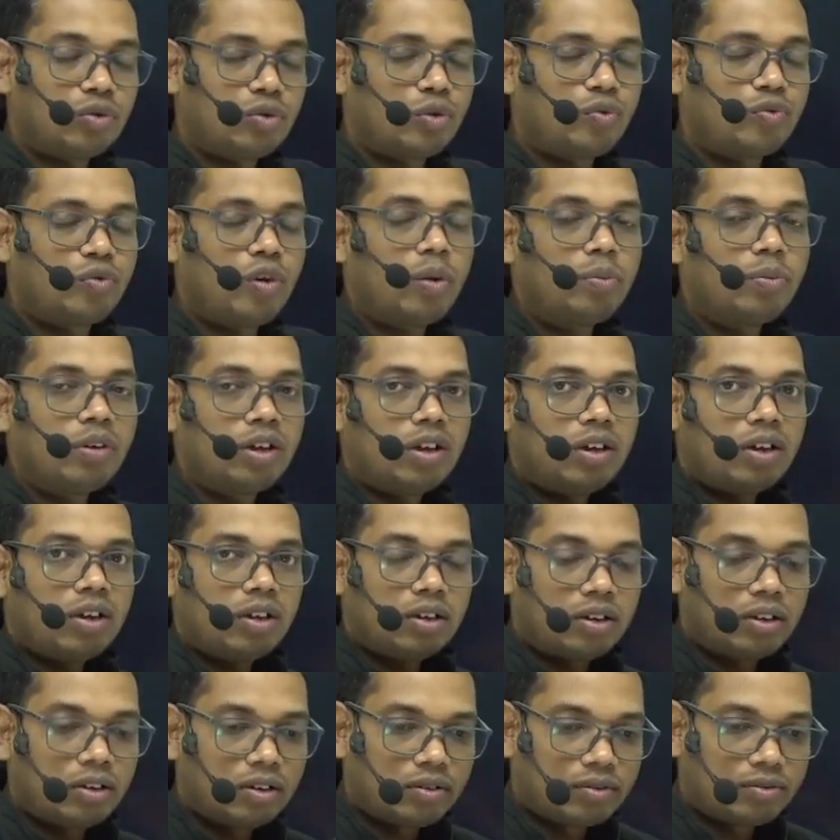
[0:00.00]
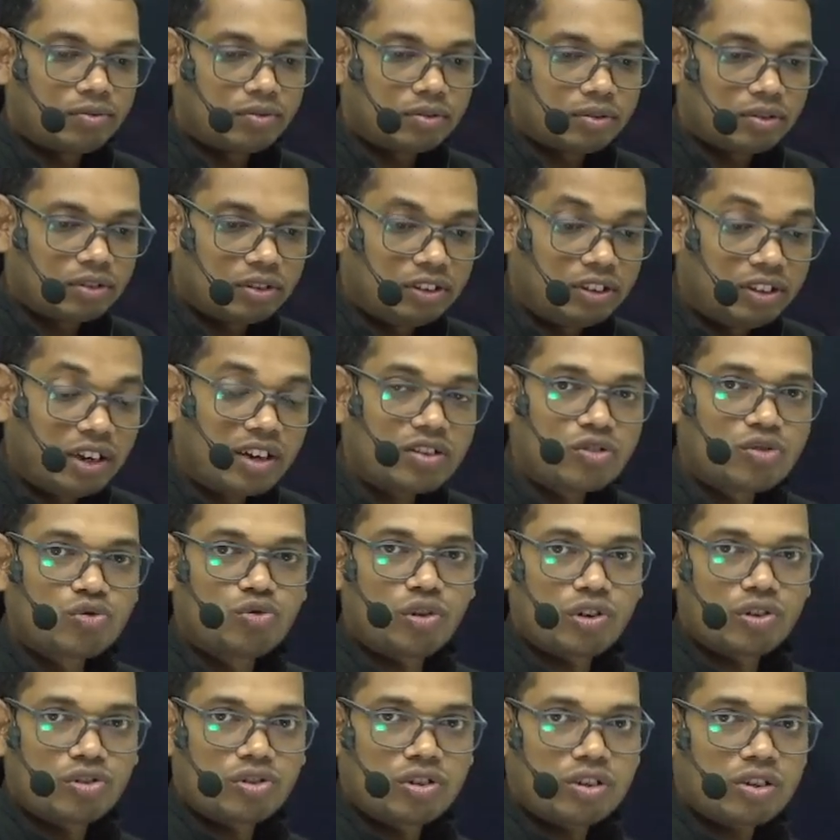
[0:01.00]
form young
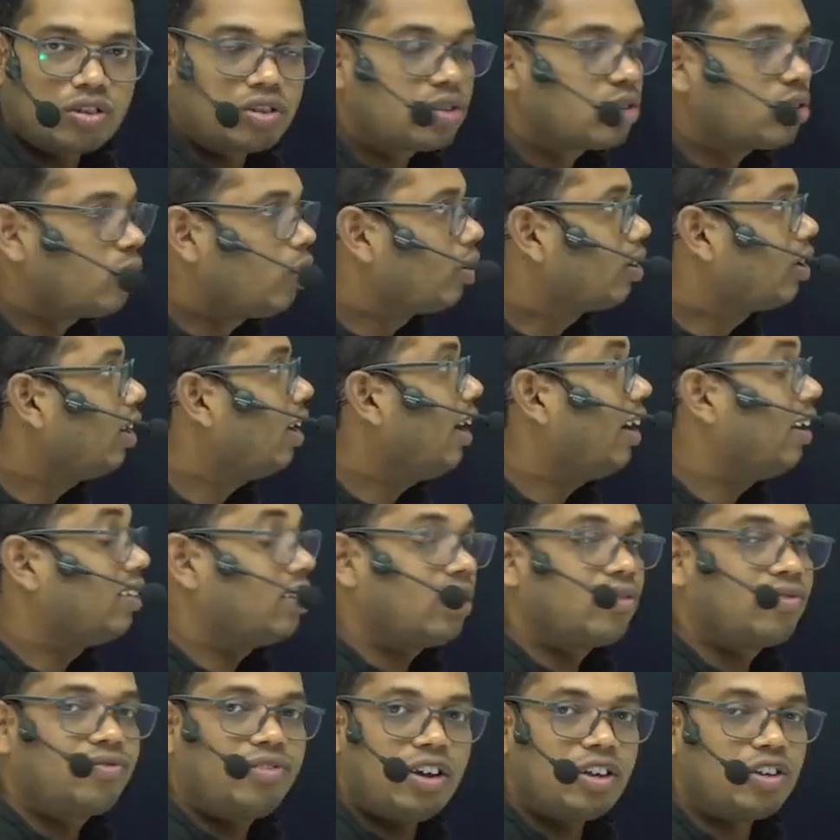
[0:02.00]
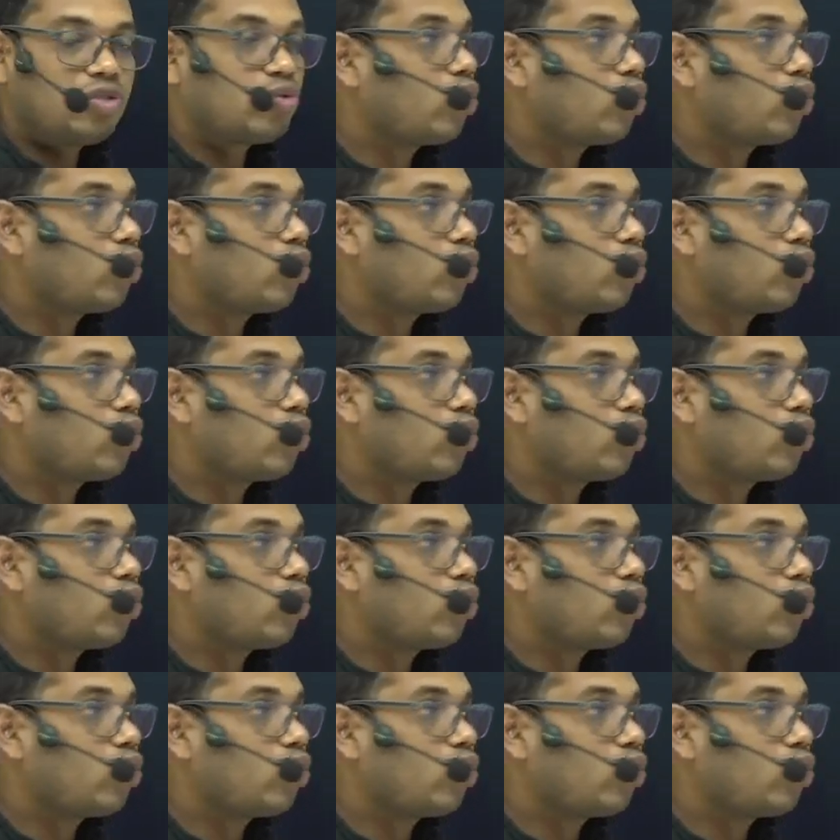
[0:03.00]
structures. Okay, and the phase